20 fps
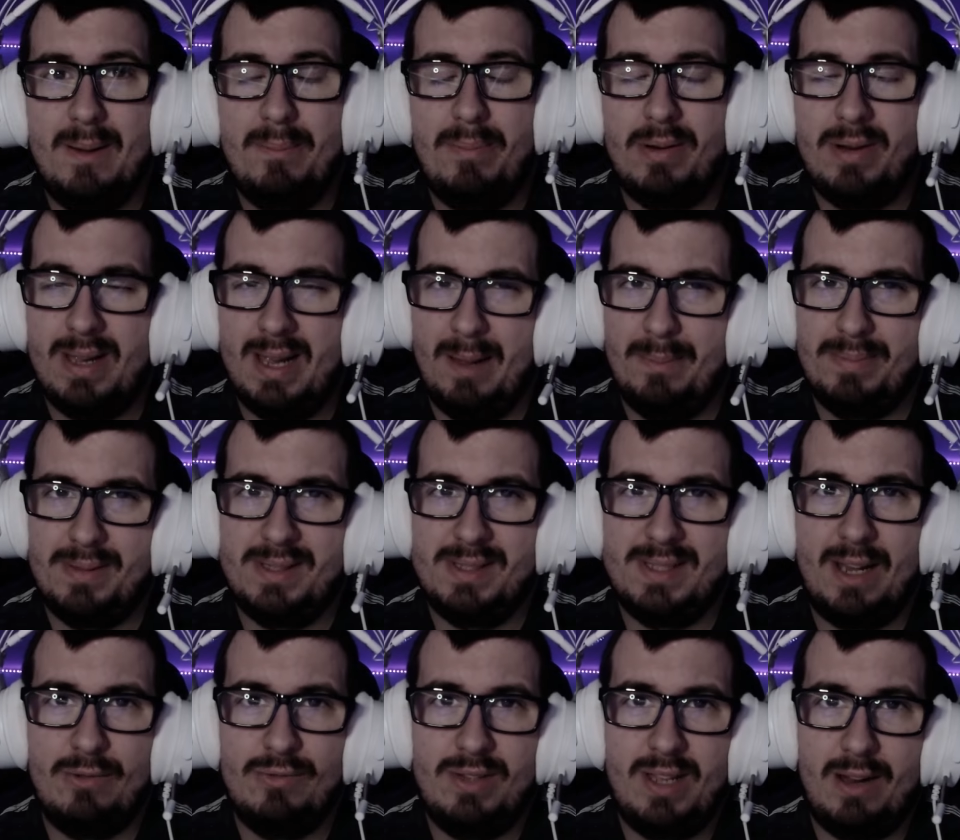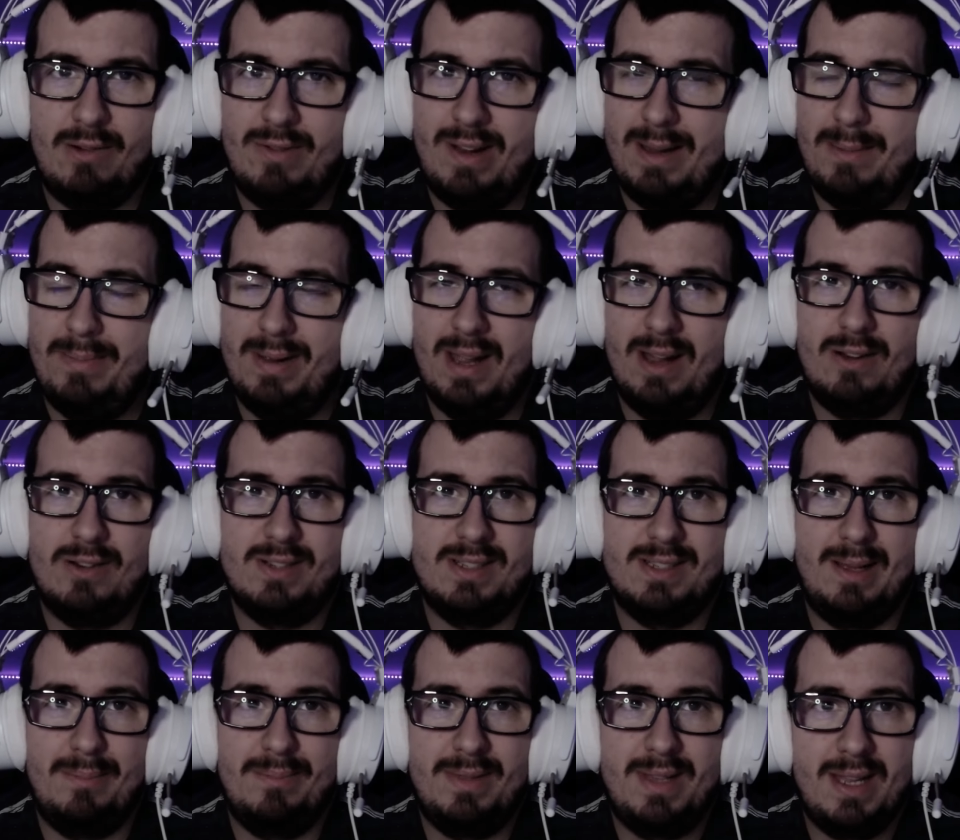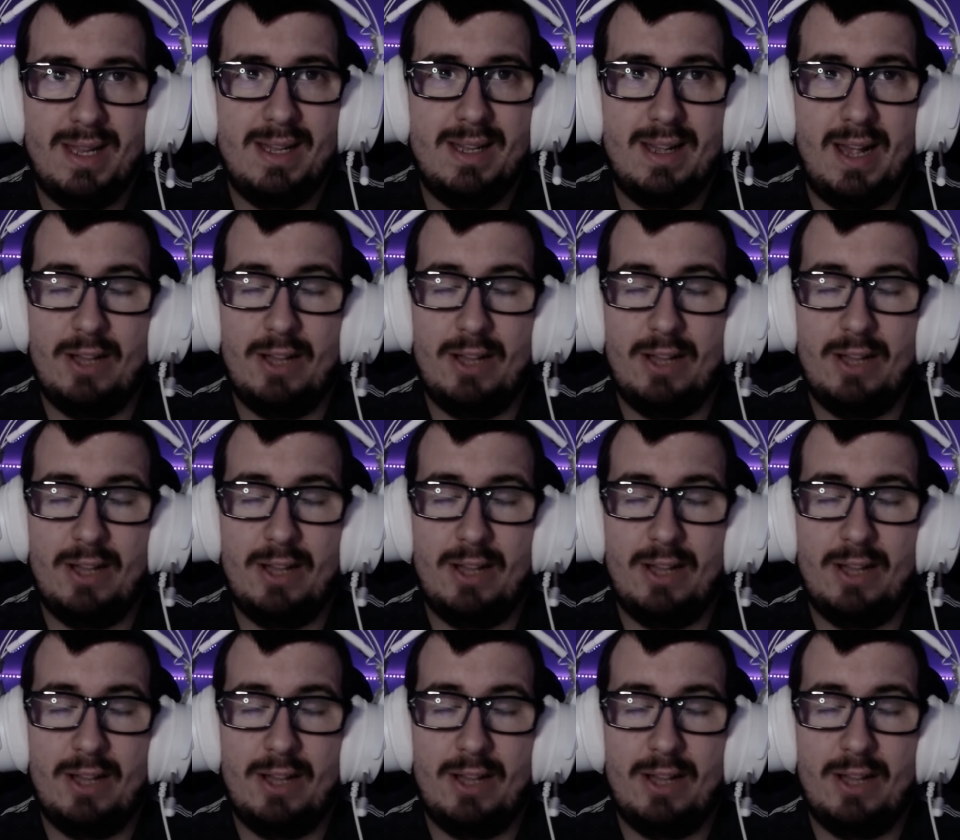perhaps Saudi Arabia or something.